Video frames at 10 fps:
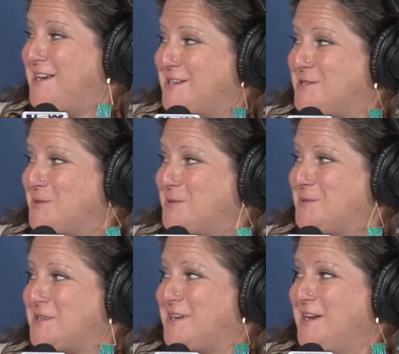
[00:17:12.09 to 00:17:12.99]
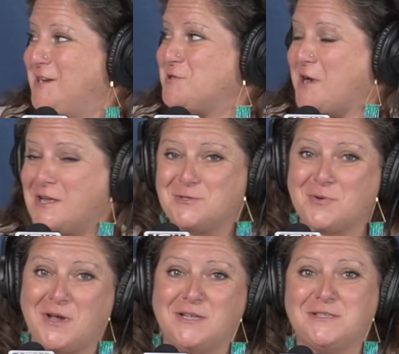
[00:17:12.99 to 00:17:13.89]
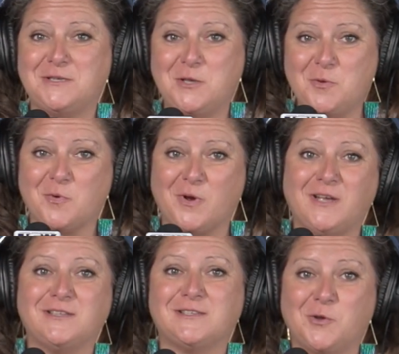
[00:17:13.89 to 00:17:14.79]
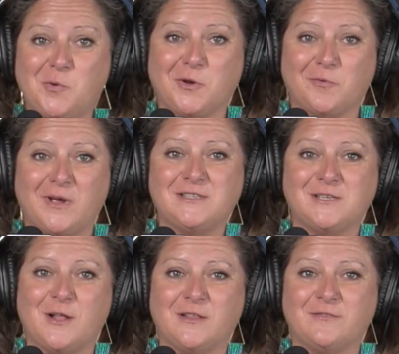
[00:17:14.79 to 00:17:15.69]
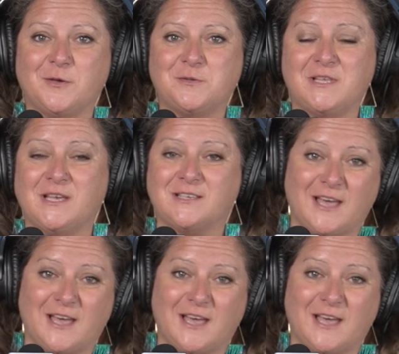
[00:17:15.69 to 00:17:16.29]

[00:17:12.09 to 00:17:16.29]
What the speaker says: issues and trans rights and human rights and queer rights and all of those things.